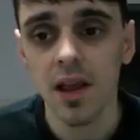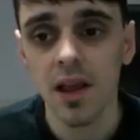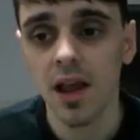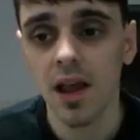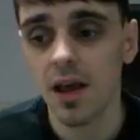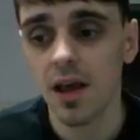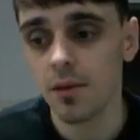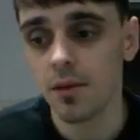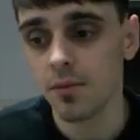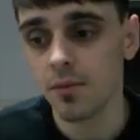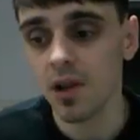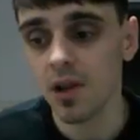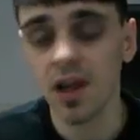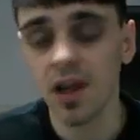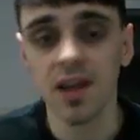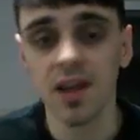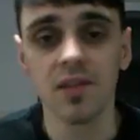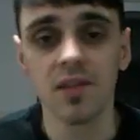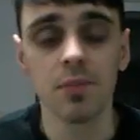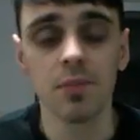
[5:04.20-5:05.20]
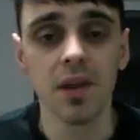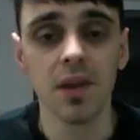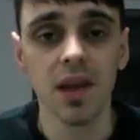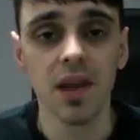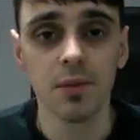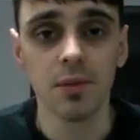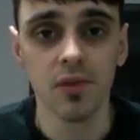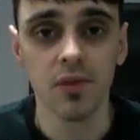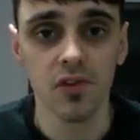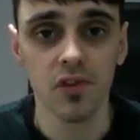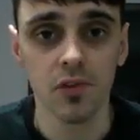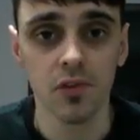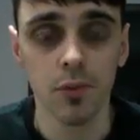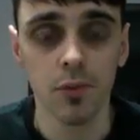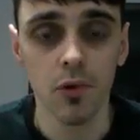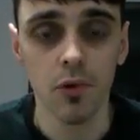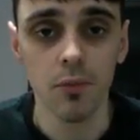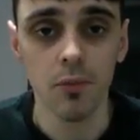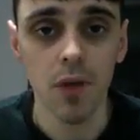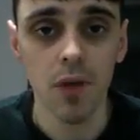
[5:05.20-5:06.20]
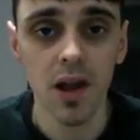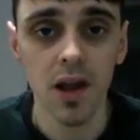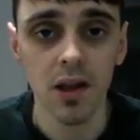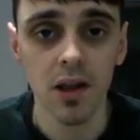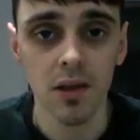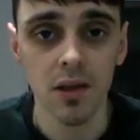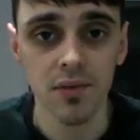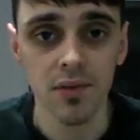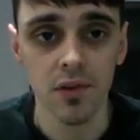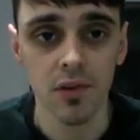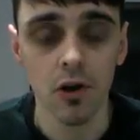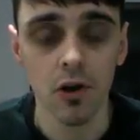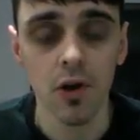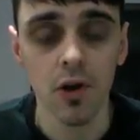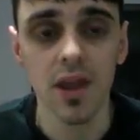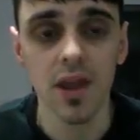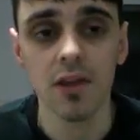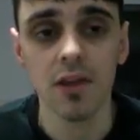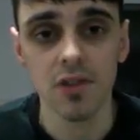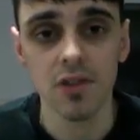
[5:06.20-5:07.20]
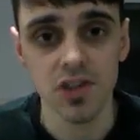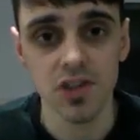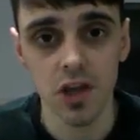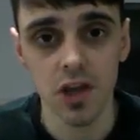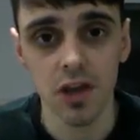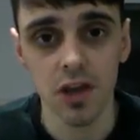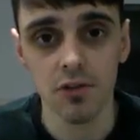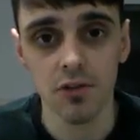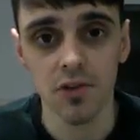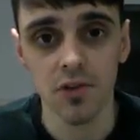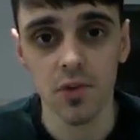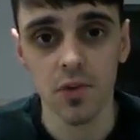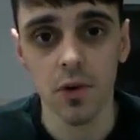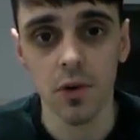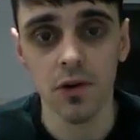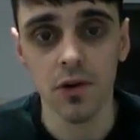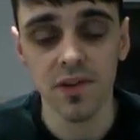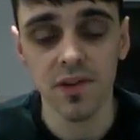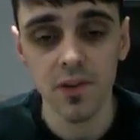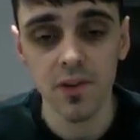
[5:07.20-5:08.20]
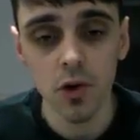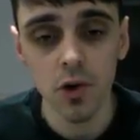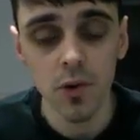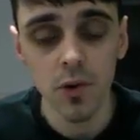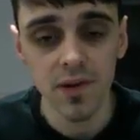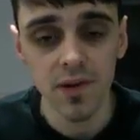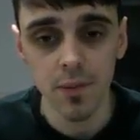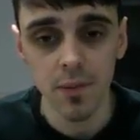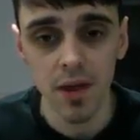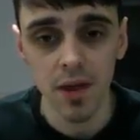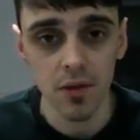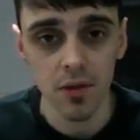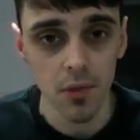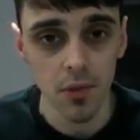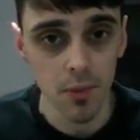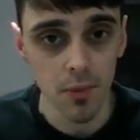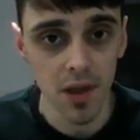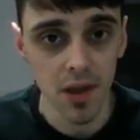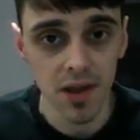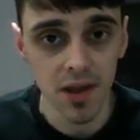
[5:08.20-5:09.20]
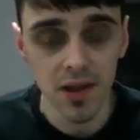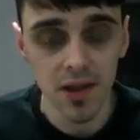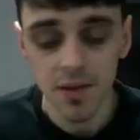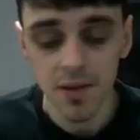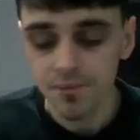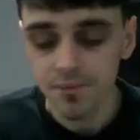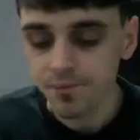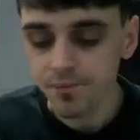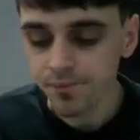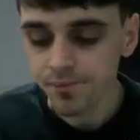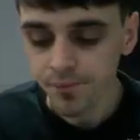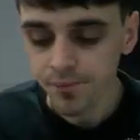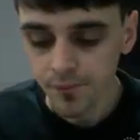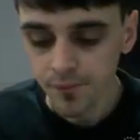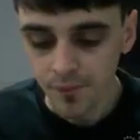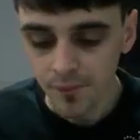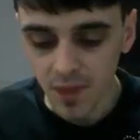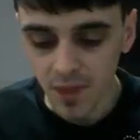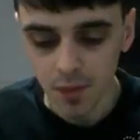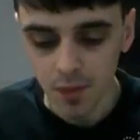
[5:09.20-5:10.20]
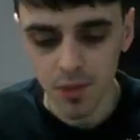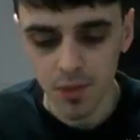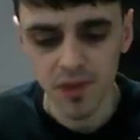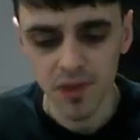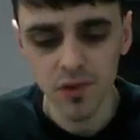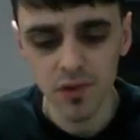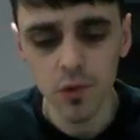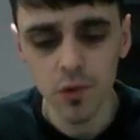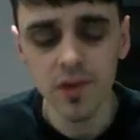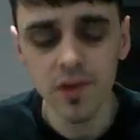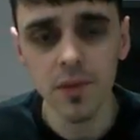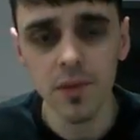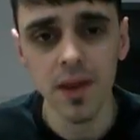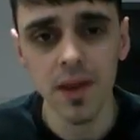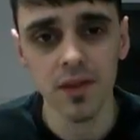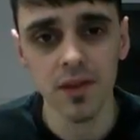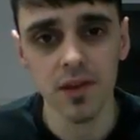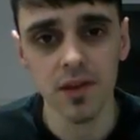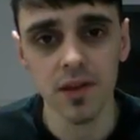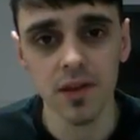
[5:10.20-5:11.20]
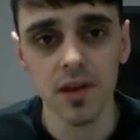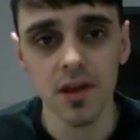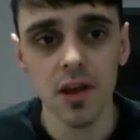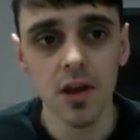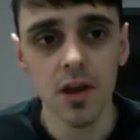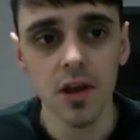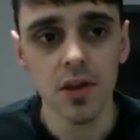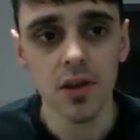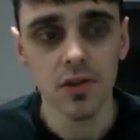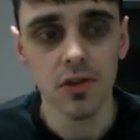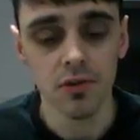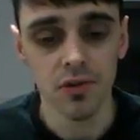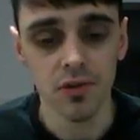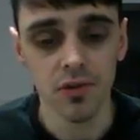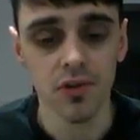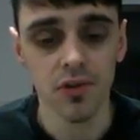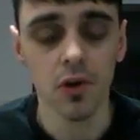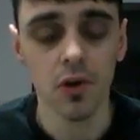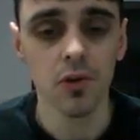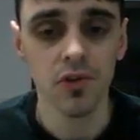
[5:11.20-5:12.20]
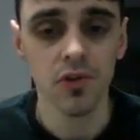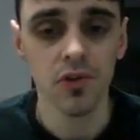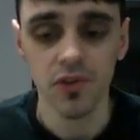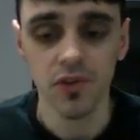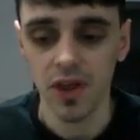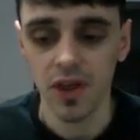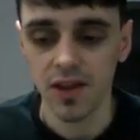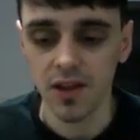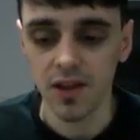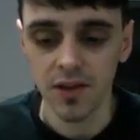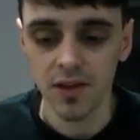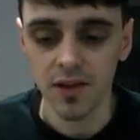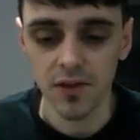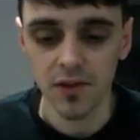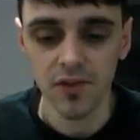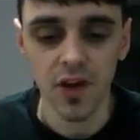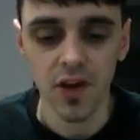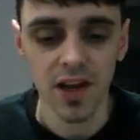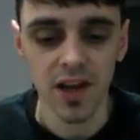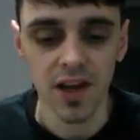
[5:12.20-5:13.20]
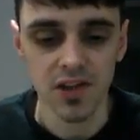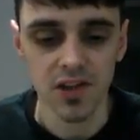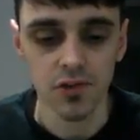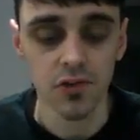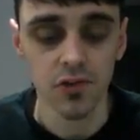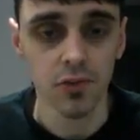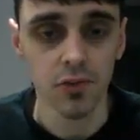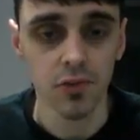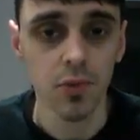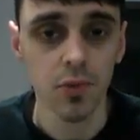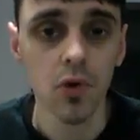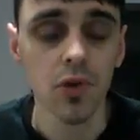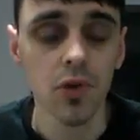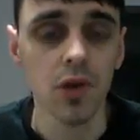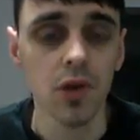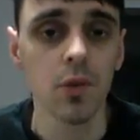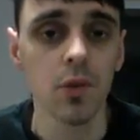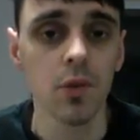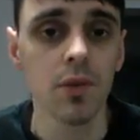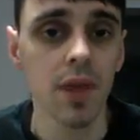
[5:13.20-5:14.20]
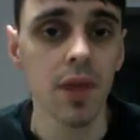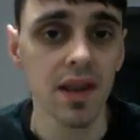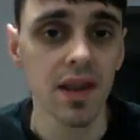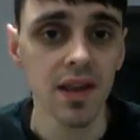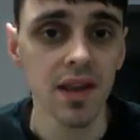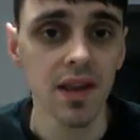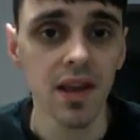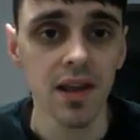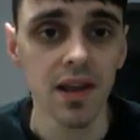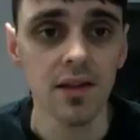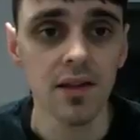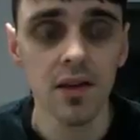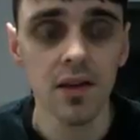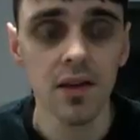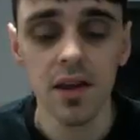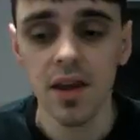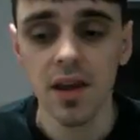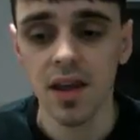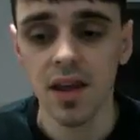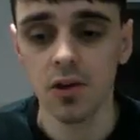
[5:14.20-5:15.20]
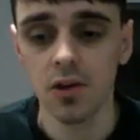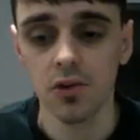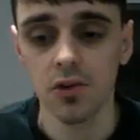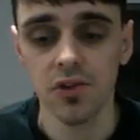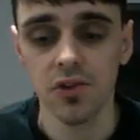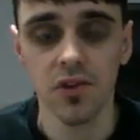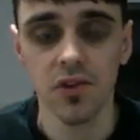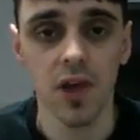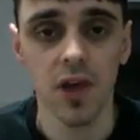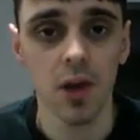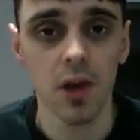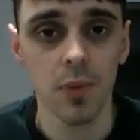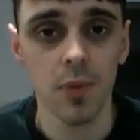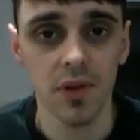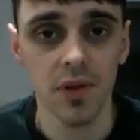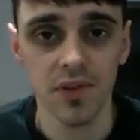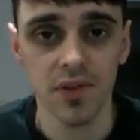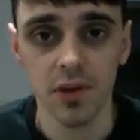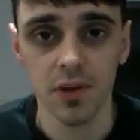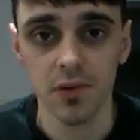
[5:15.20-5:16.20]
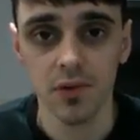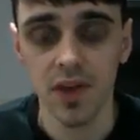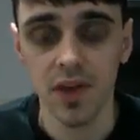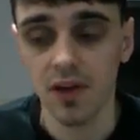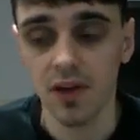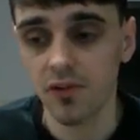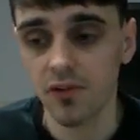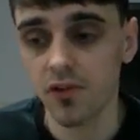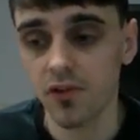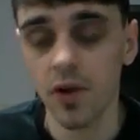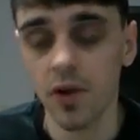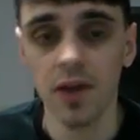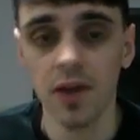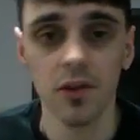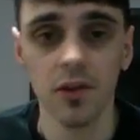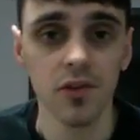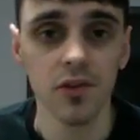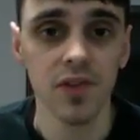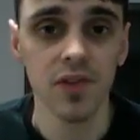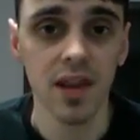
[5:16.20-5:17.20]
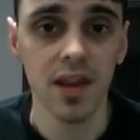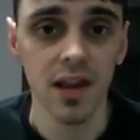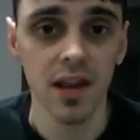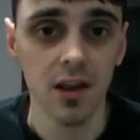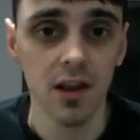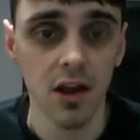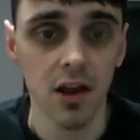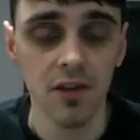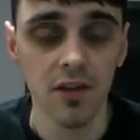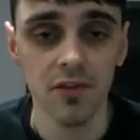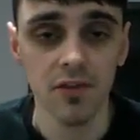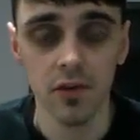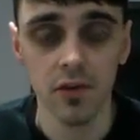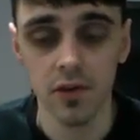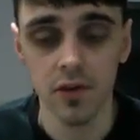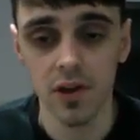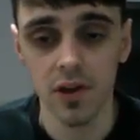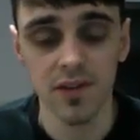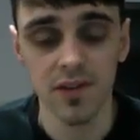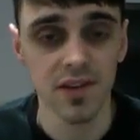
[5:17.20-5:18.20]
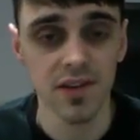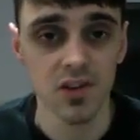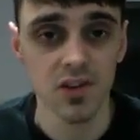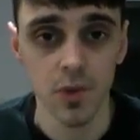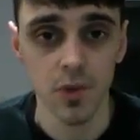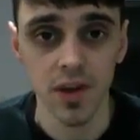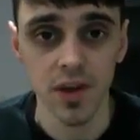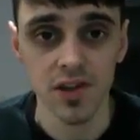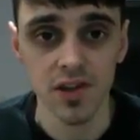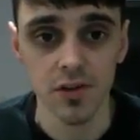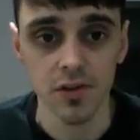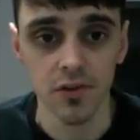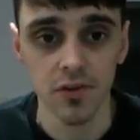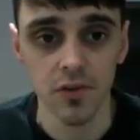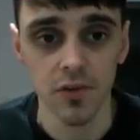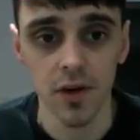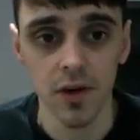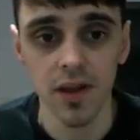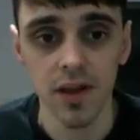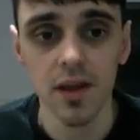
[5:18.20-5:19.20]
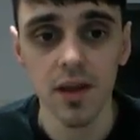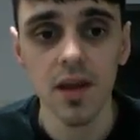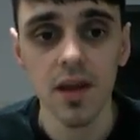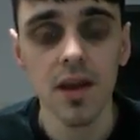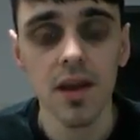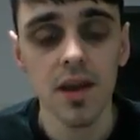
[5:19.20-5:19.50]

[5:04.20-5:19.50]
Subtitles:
Like it's been able to support my lifestyle here in China as well. It's not always about the money, but it's always about the results and the financial support that we may need in order to help ourselves out throughout those daily life situations, right?